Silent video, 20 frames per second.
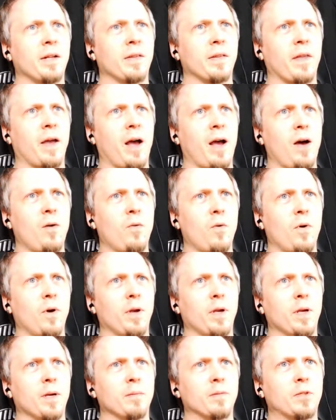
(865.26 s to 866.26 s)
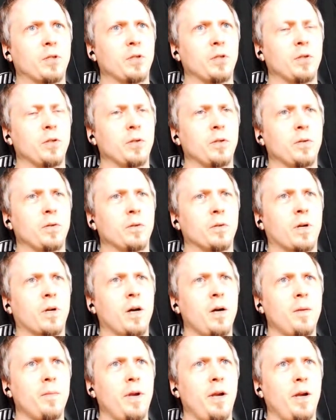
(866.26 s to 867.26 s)
that I want him to
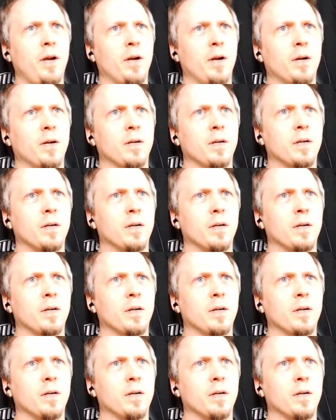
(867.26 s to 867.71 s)
come here,